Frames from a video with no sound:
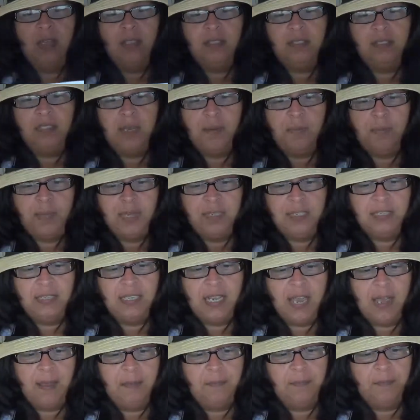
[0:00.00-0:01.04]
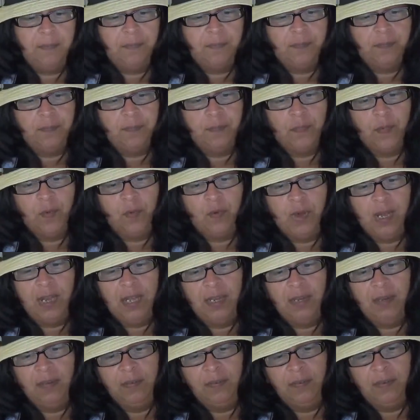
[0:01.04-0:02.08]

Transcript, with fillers: step by step what